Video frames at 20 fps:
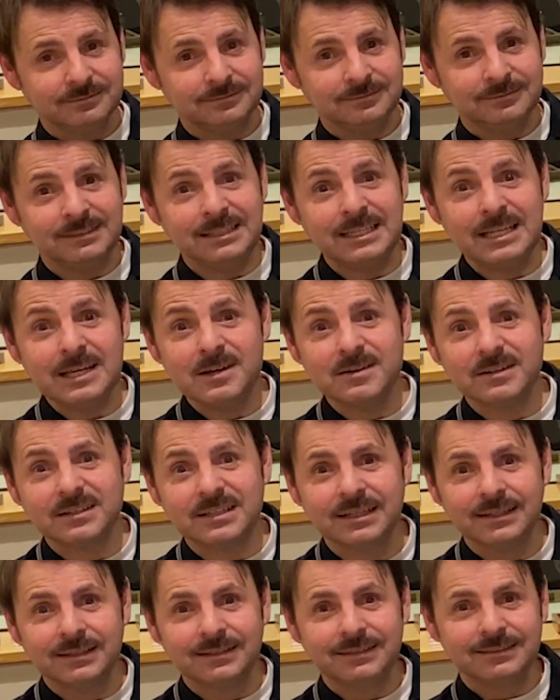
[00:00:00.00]
"Look,
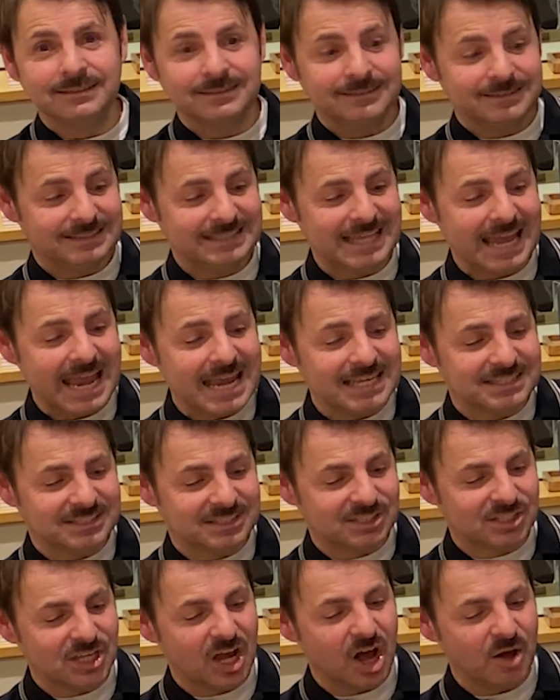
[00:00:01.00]
there's
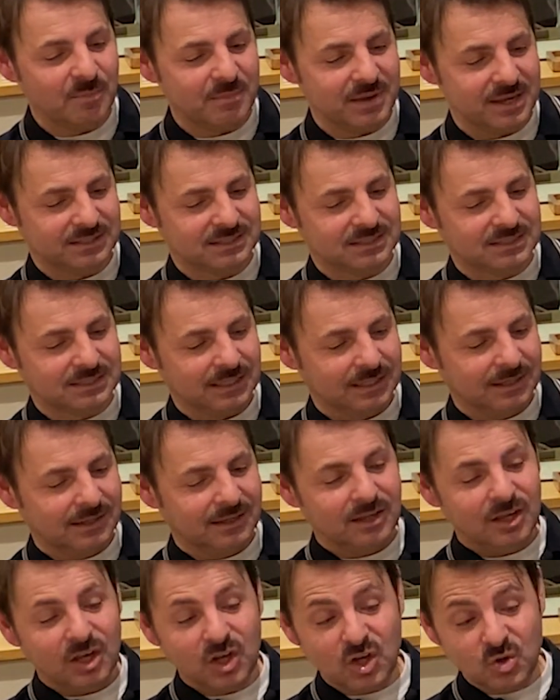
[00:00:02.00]
Thomas,
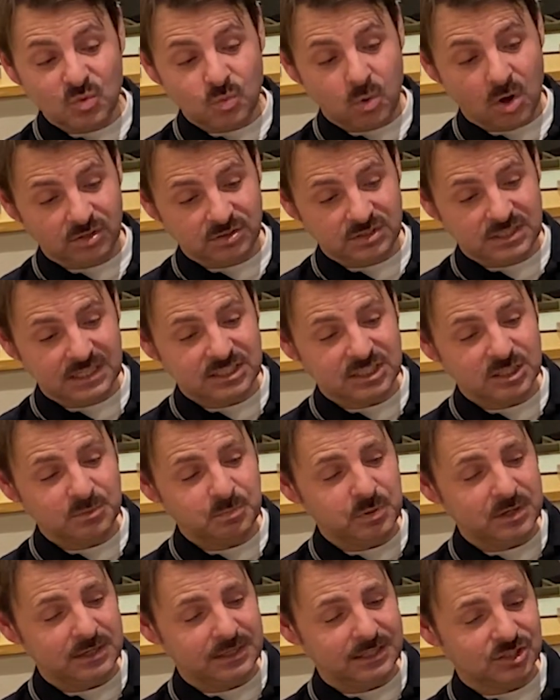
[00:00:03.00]
who wanted to
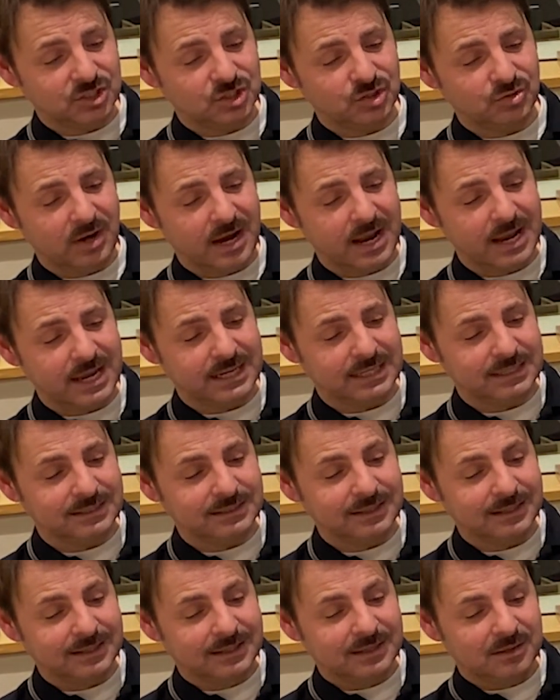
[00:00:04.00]
pull a
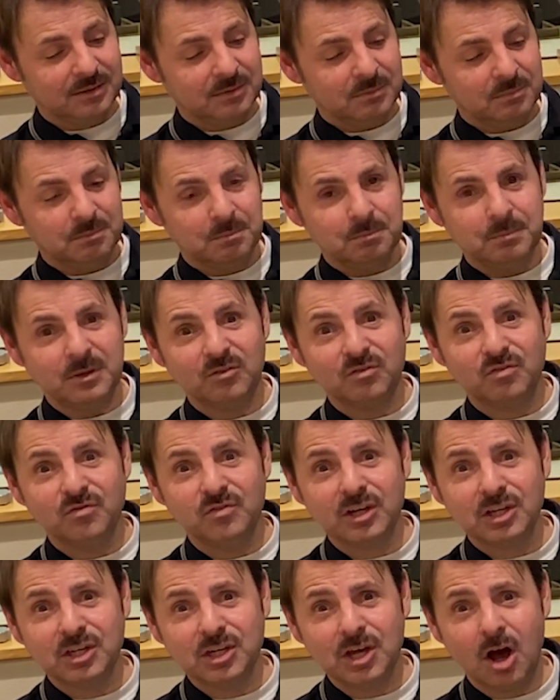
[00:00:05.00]
train, but
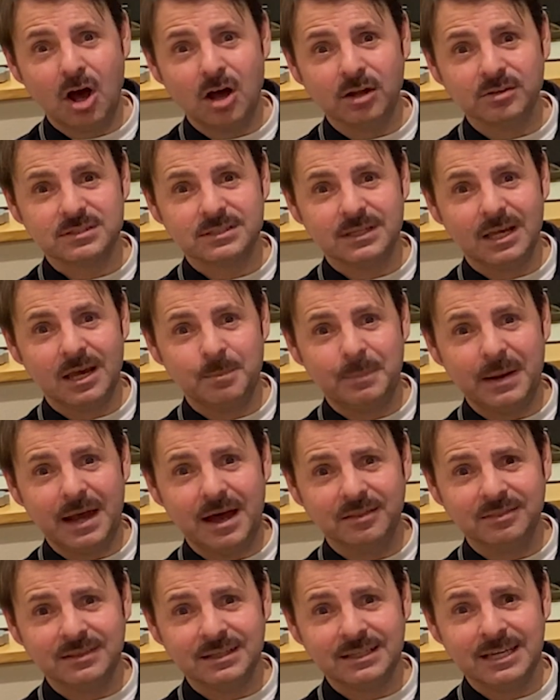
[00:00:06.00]
forgot
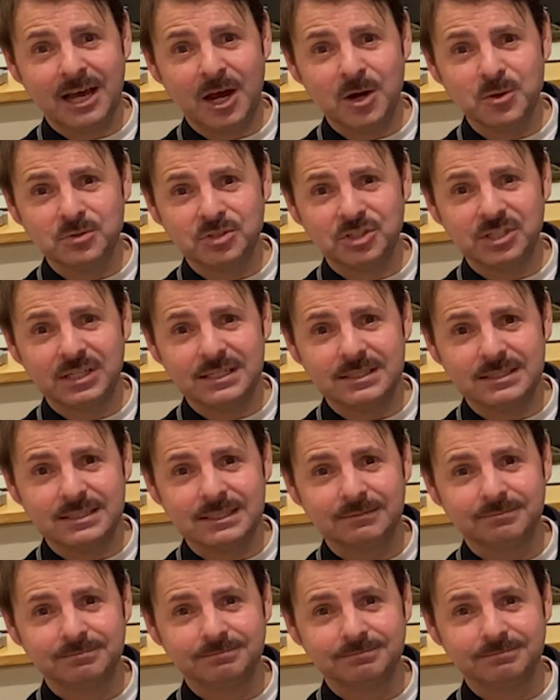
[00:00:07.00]
about the coaches."